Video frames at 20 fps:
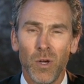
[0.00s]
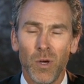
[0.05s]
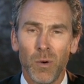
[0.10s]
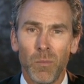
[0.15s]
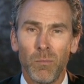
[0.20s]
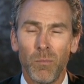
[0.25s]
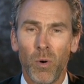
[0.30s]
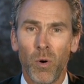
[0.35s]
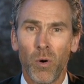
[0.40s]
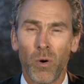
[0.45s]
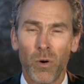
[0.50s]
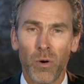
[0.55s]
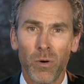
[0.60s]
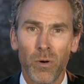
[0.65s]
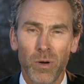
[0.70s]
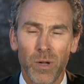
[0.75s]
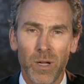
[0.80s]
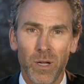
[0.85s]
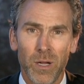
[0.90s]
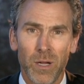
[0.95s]

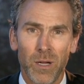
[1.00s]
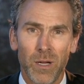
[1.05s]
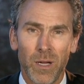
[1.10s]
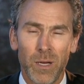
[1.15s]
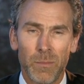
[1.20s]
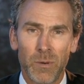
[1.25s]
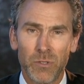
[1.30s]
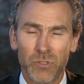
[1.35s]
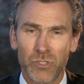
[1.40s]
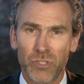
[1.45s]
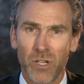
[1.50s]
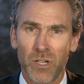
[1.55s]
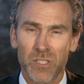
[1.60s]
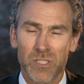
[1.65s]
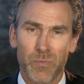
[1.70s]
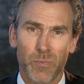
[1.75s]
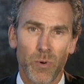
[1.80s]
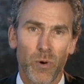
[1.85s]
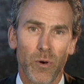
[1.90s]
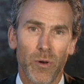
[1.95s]
more about
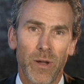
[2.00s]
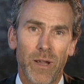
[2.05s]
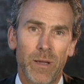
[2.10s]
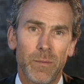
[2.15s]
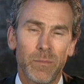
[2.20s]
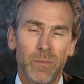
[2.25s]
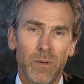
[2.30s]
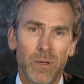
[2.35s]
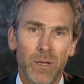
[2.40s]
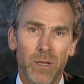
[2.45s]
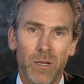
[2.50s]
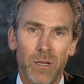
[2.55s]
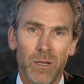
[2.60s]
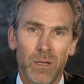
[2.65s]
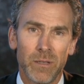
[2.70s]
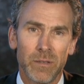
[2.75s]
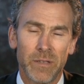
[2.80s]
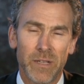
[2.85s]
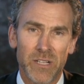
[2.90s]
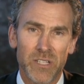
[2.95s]
John's program
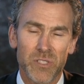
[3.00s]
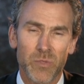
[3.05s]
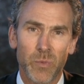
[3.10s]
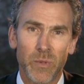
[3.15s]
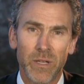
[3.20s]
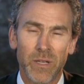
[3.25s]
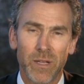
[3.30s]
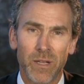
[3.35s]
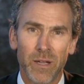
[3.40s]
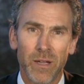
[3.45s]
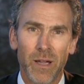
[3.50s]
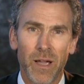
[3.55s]
next week.